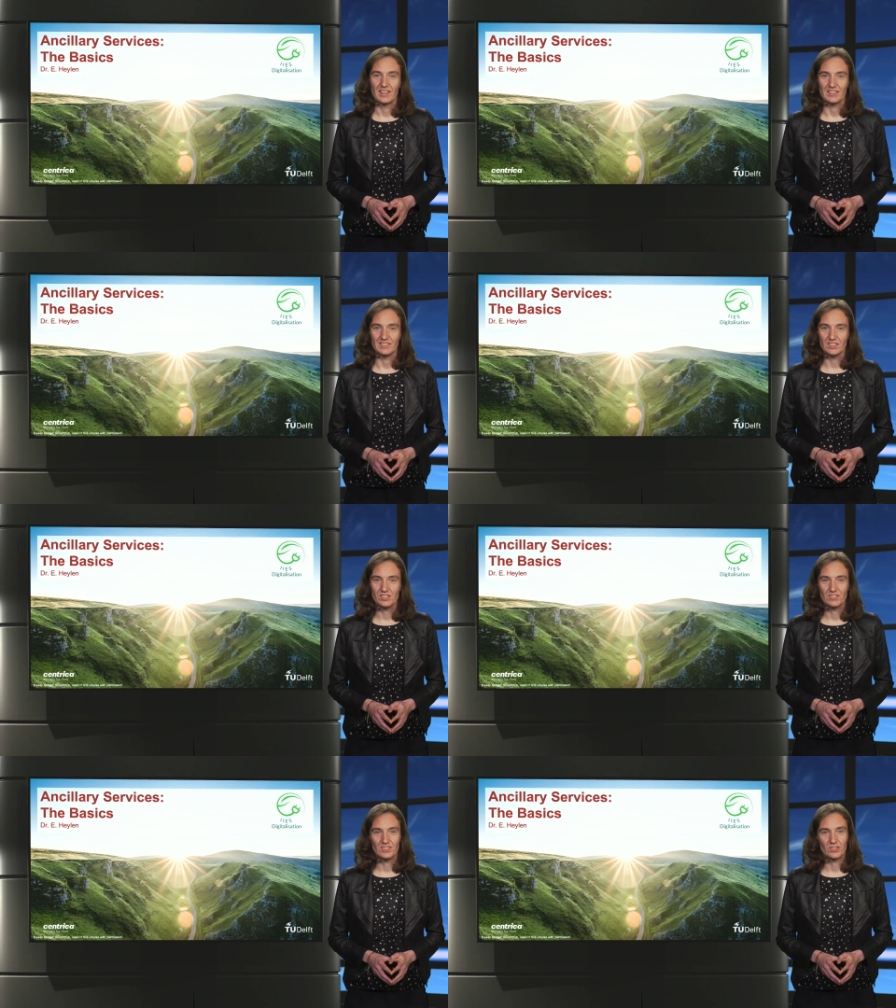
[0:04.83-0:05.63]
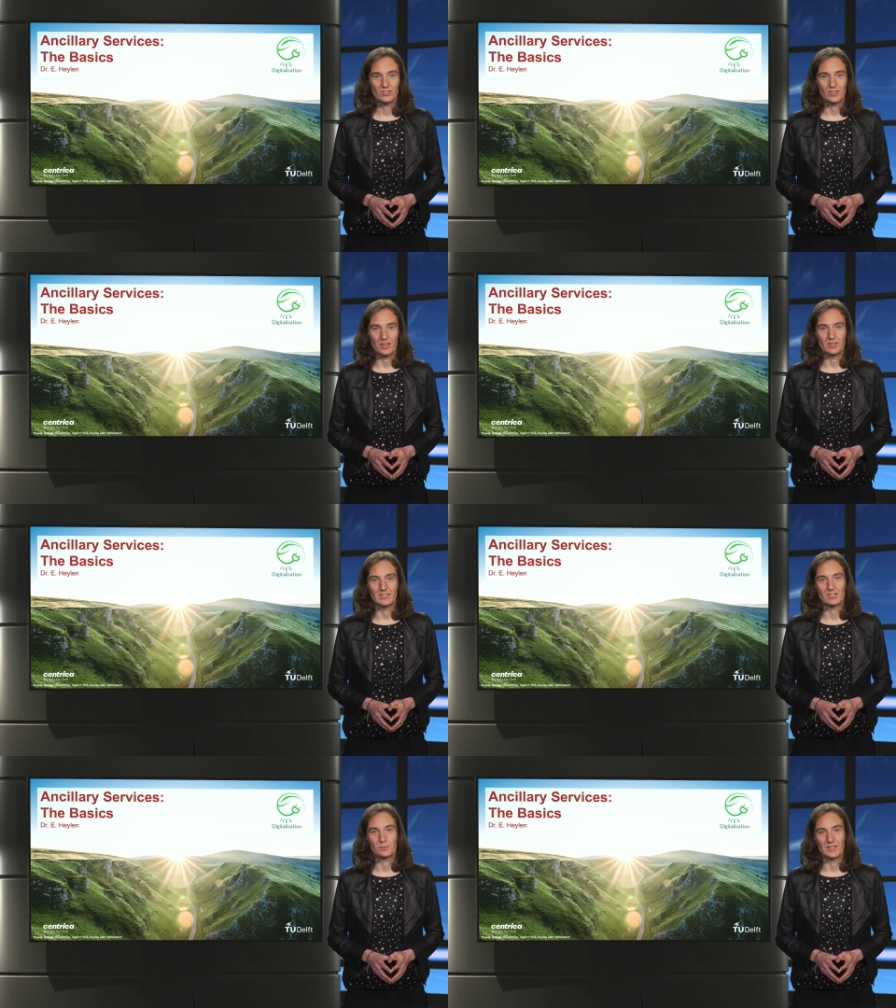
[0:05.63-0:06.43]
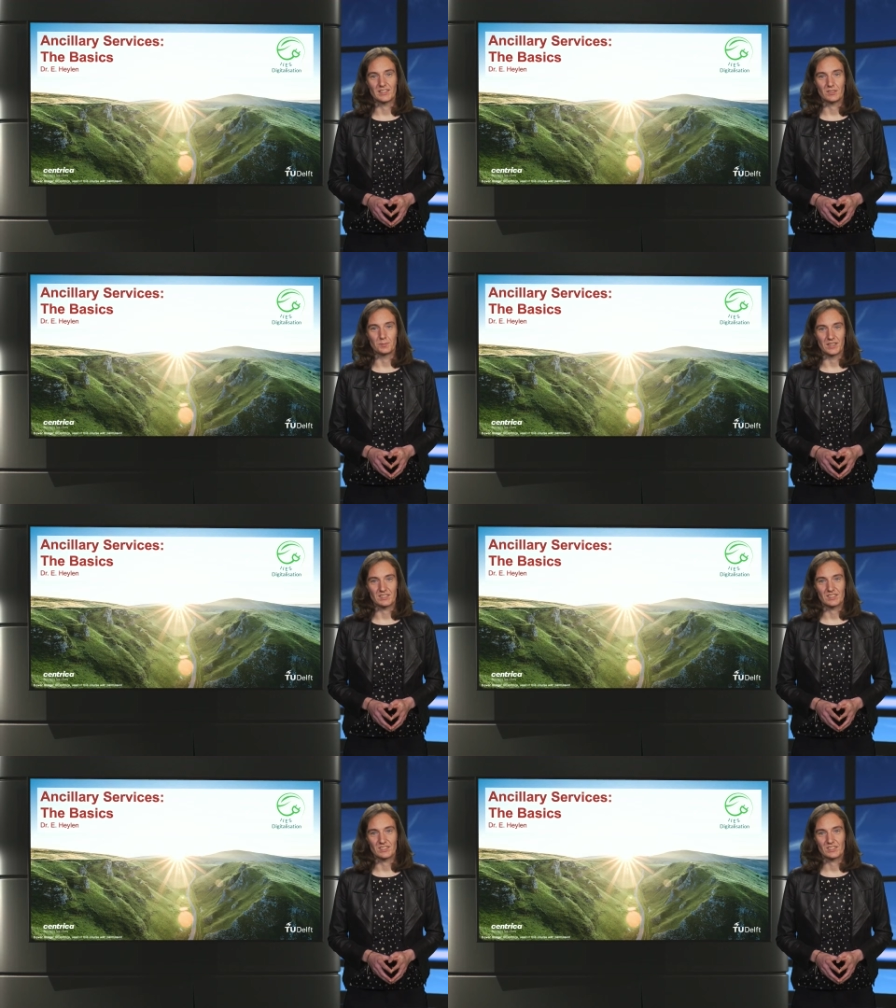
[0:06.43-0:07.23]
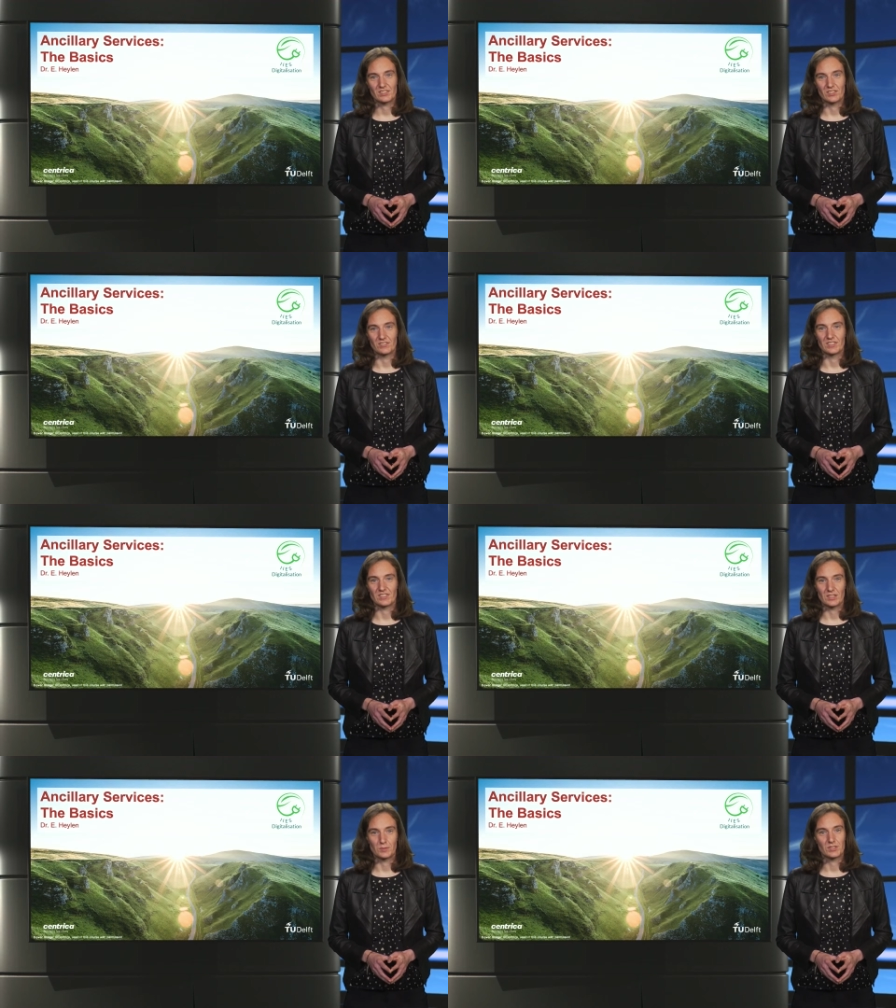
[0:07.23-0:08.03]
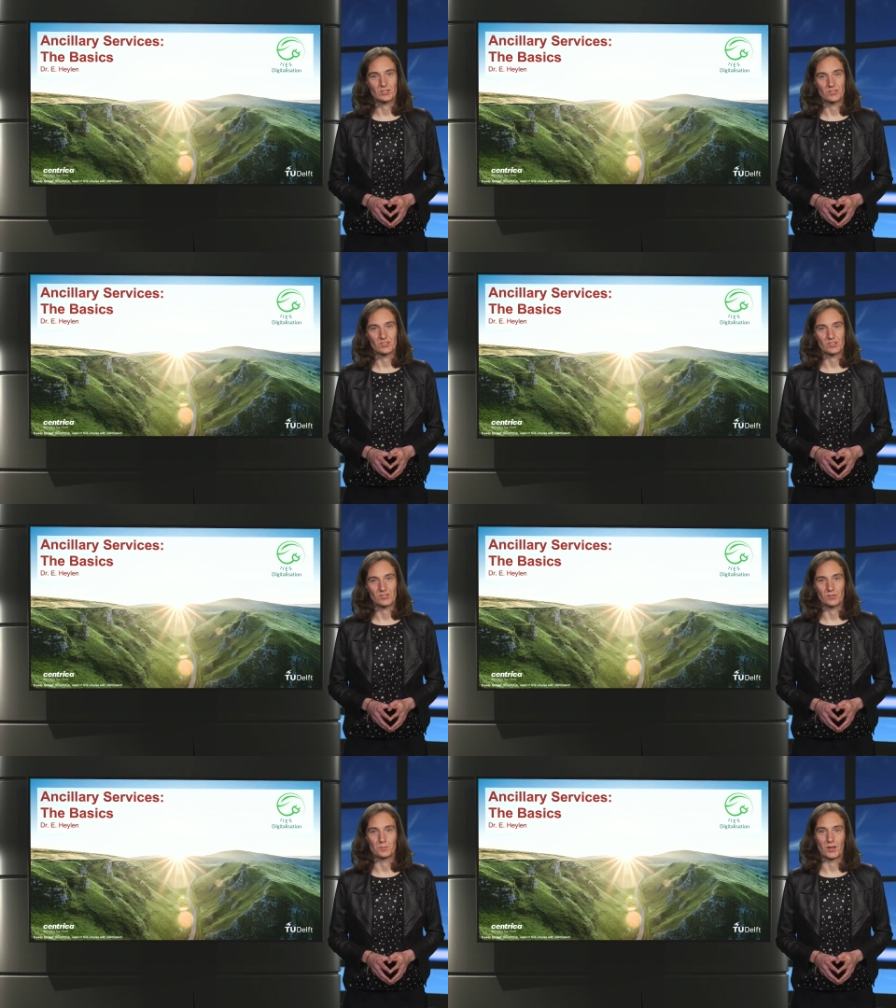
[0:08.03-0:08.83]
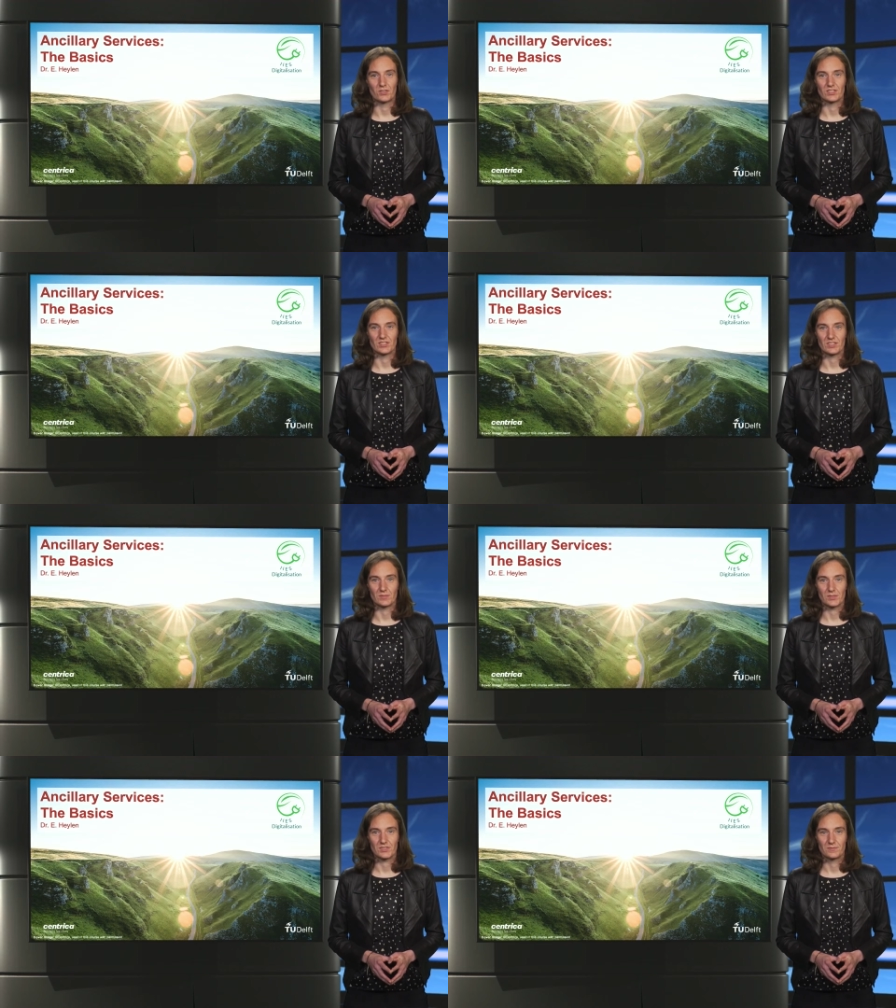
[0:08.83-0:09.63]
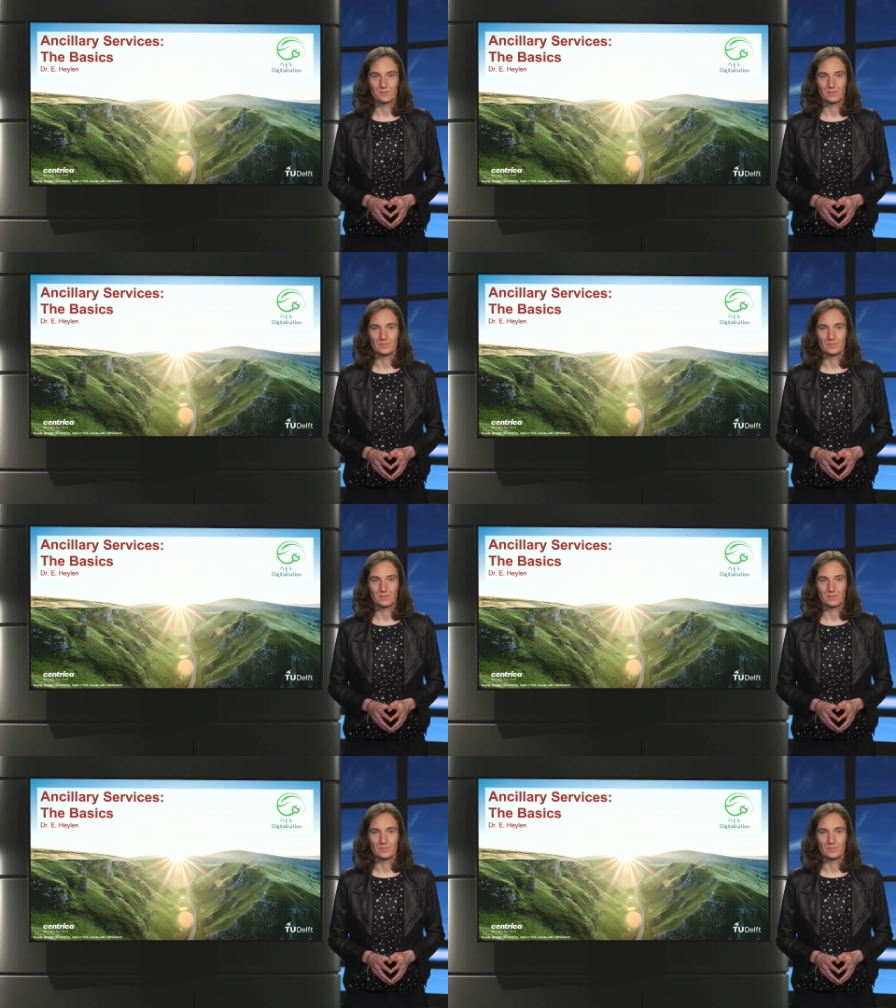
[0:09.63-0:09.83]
and in this video I will explain the basics of ancillary services for power systems.